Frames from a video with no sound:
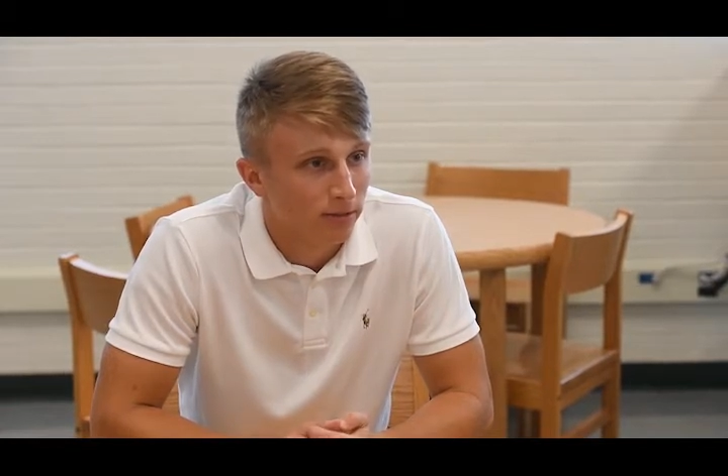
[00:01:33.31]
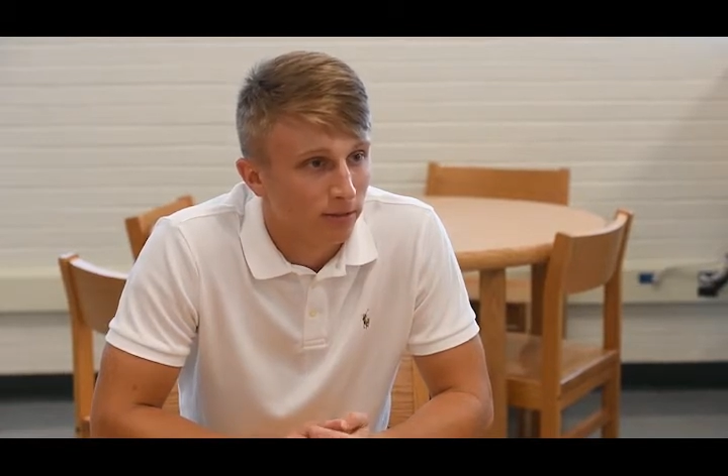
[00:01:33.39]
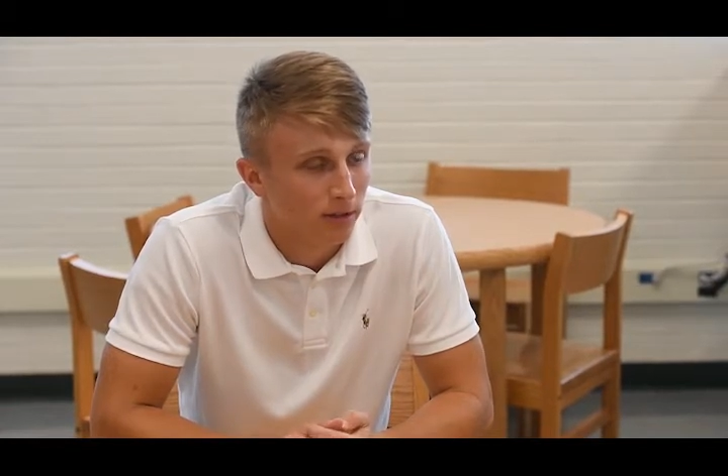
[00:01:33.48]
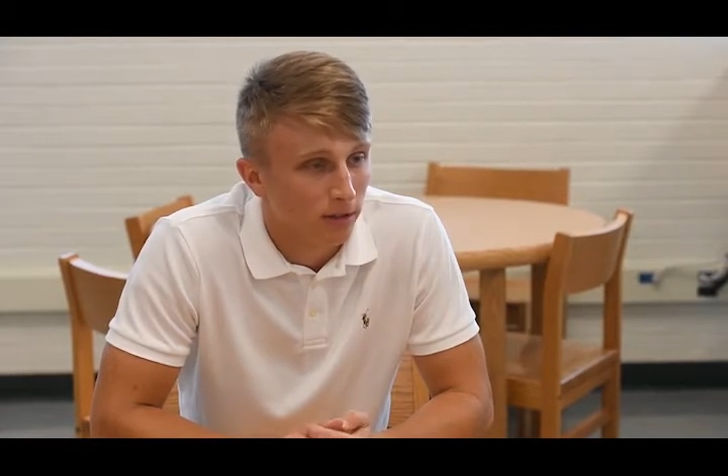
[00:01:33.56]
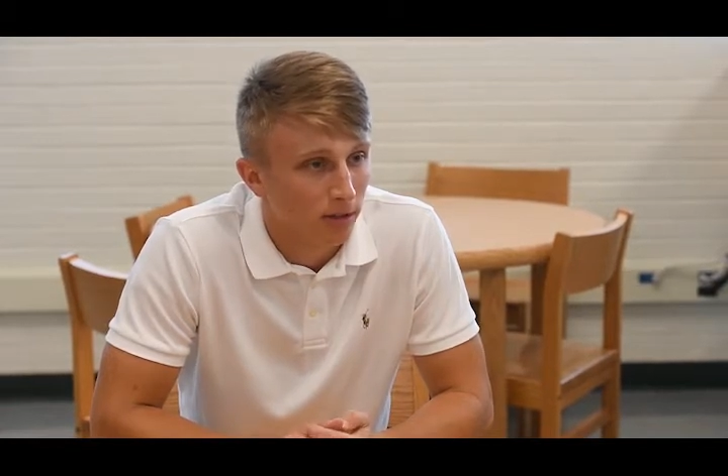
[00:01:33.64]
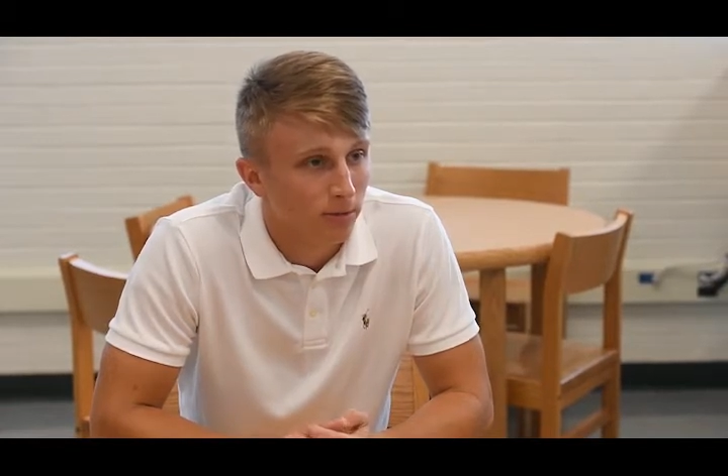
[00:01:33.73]

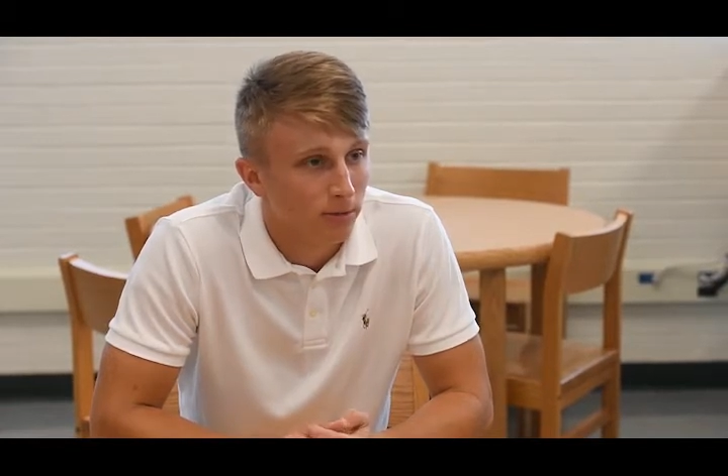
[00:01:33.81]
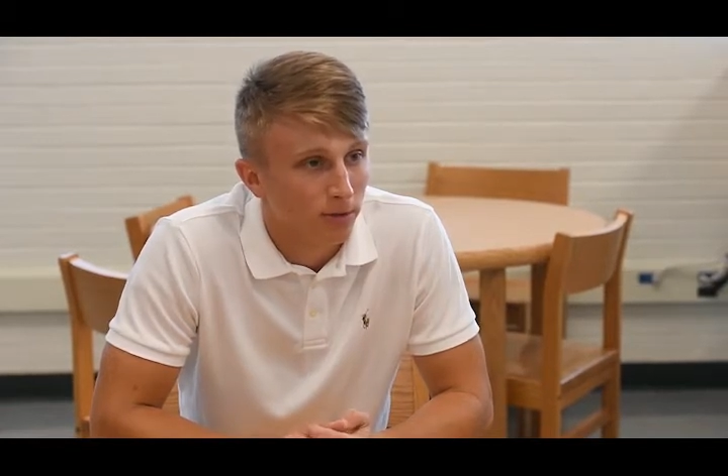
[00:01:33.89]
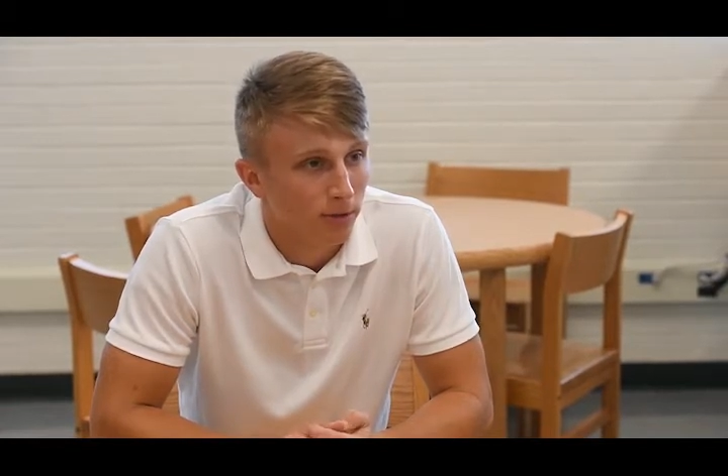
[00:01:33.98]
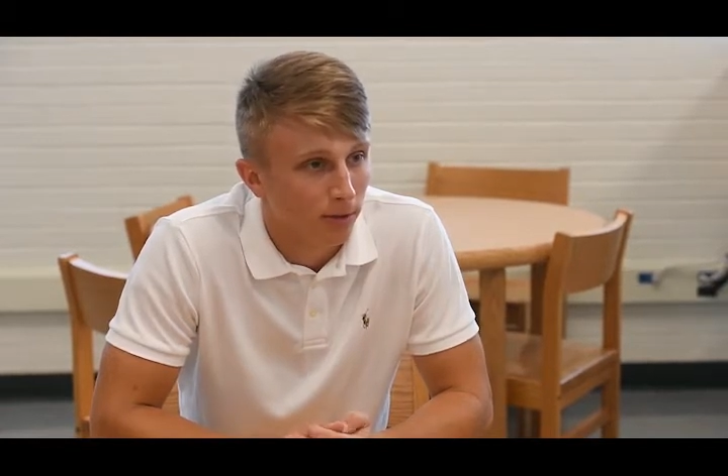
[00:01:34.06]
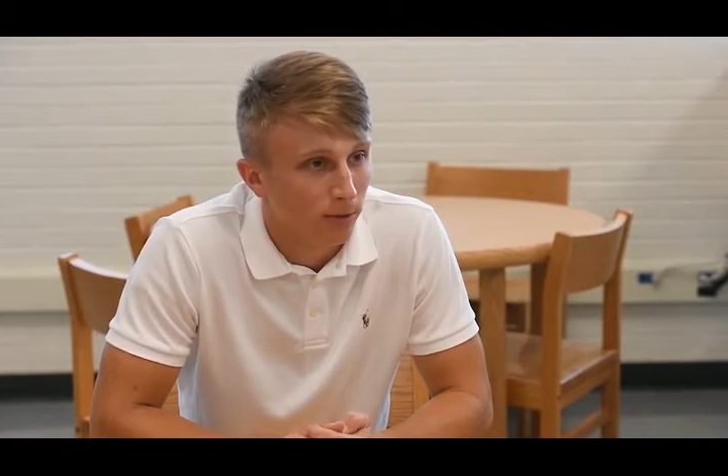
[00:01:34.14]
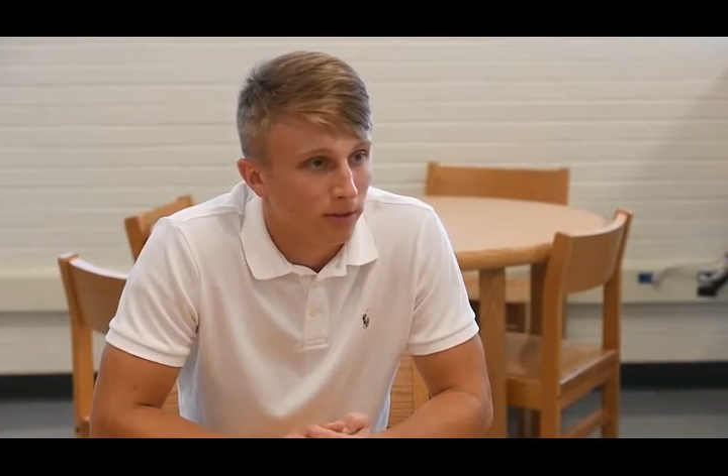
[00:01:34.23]
accomplish
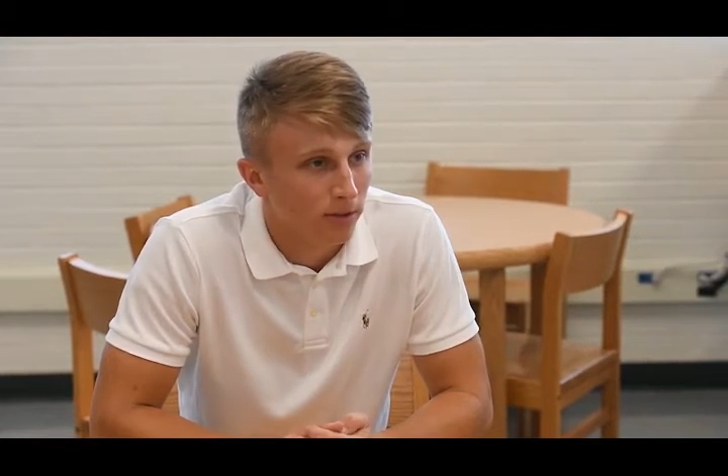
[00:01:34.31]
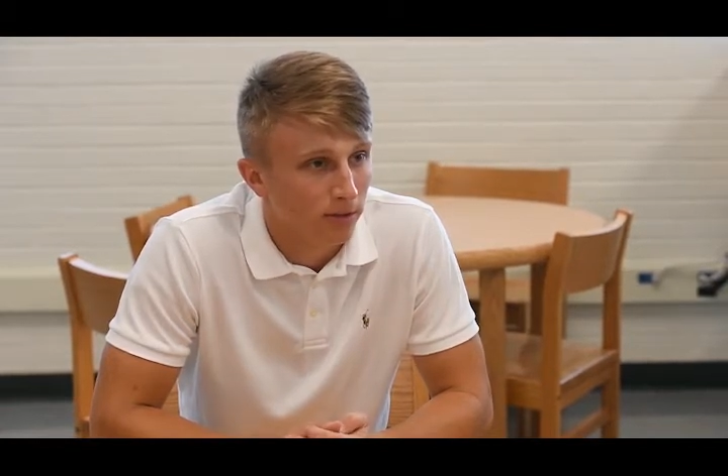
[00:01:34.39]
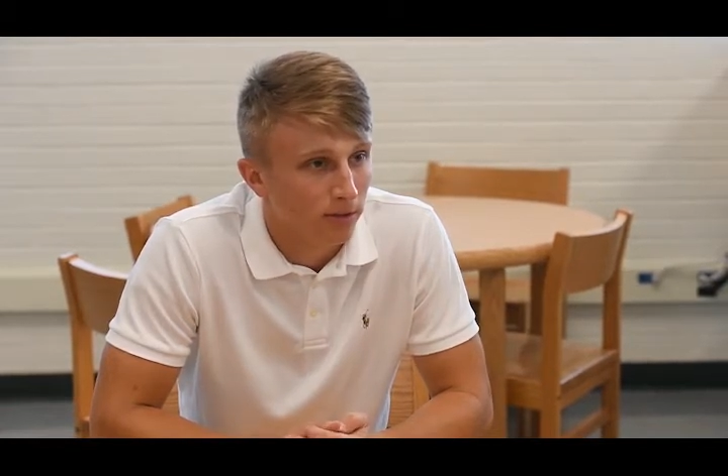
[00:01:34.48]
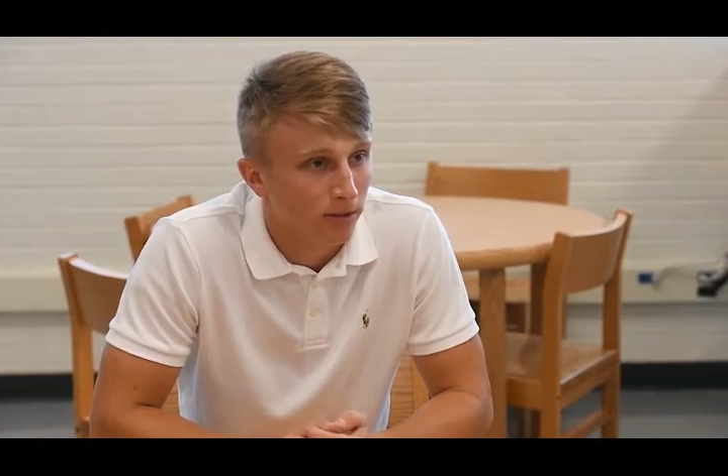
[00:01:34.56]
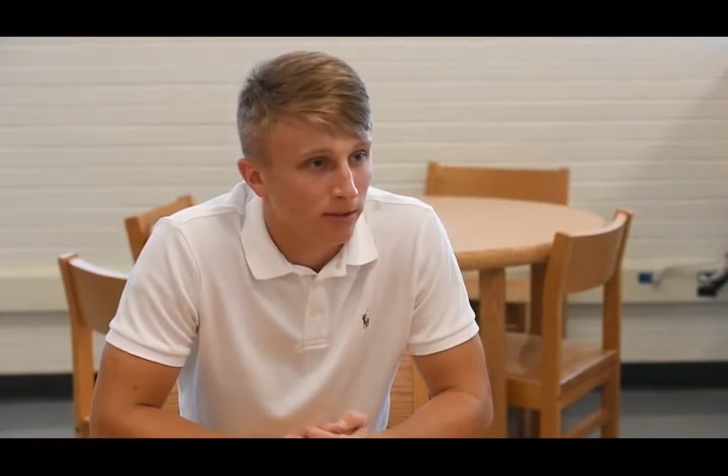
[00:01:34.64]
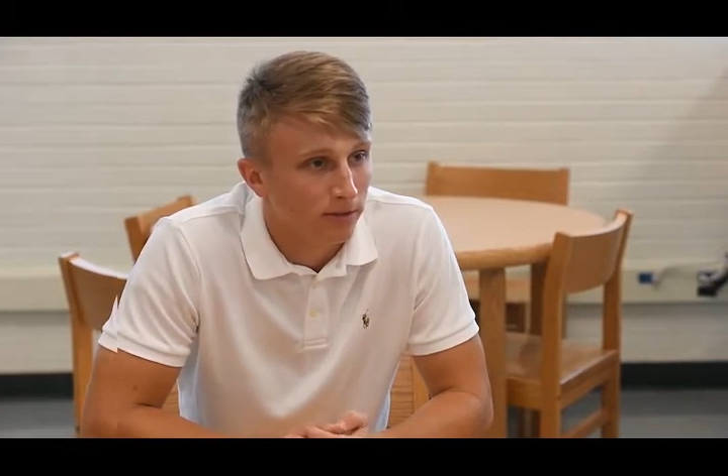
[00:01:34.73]
what I want to
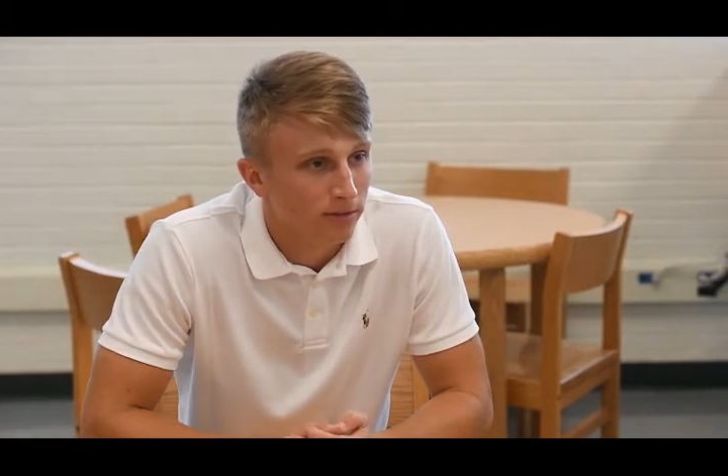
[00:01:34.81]
in life.